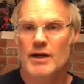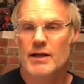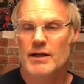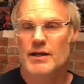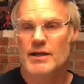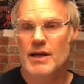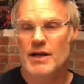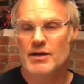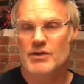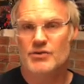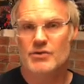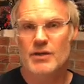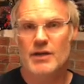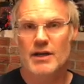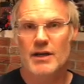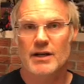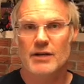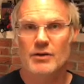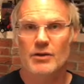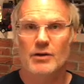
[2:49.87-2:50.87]
Kendra
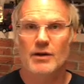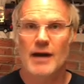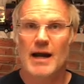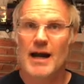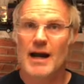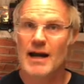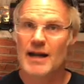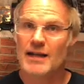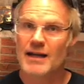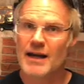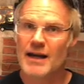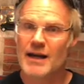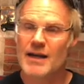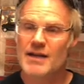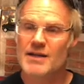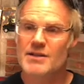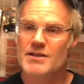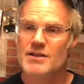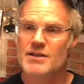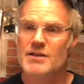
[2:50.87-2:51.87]
and her
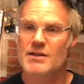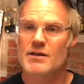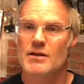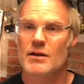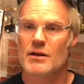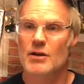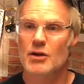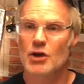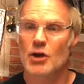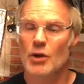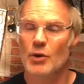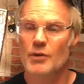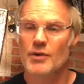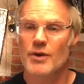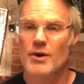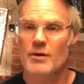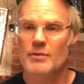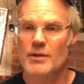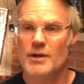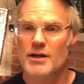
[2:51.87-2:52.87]
allies go
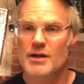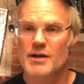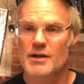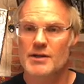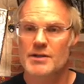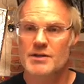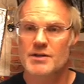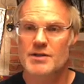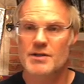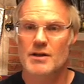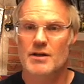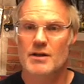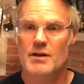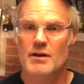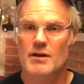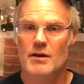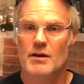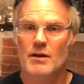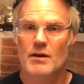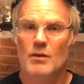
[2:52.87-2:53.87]
there because
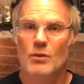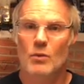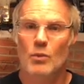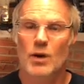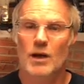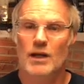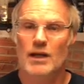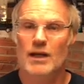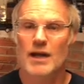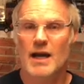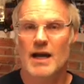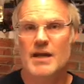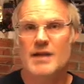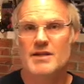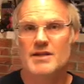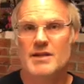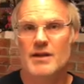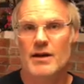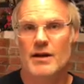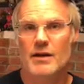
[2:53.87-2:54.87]
what
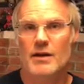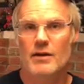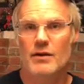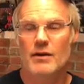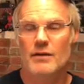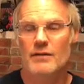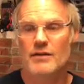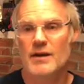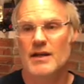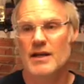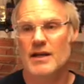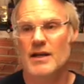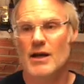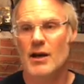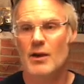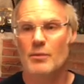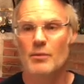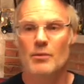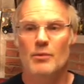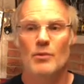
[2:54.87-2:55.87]
lies there if they can
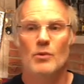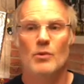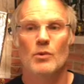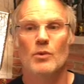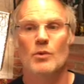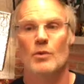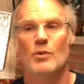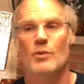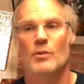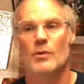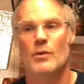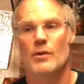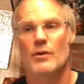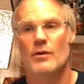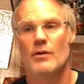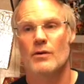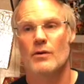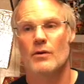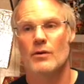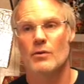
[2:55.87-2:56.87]
help
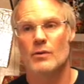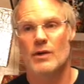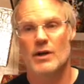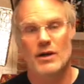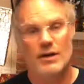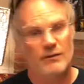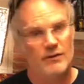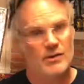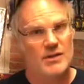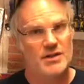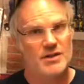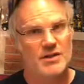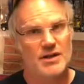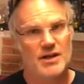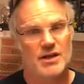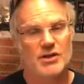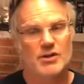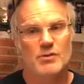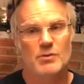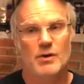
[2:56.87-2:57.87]
recover the
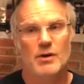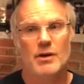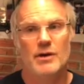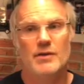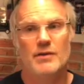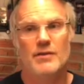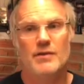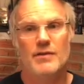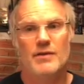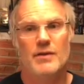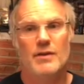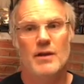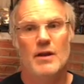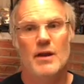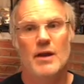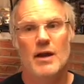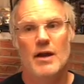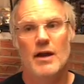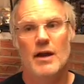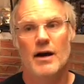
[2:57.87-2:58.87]
sanctuary
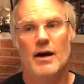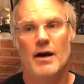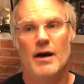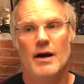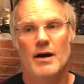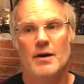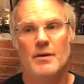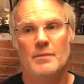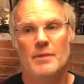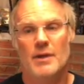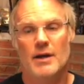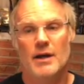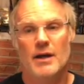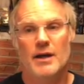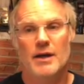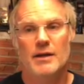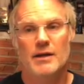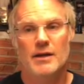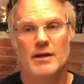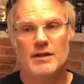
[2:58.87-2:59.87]
um,
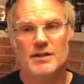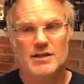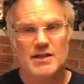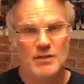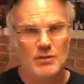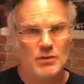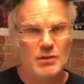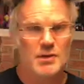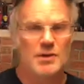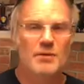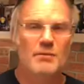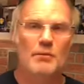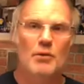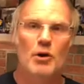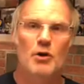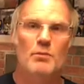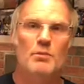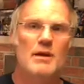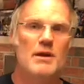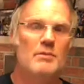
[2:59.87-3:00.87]
and and deal with the
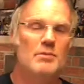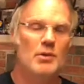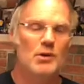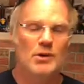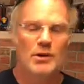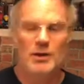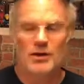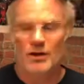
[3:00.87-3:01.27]
mer people and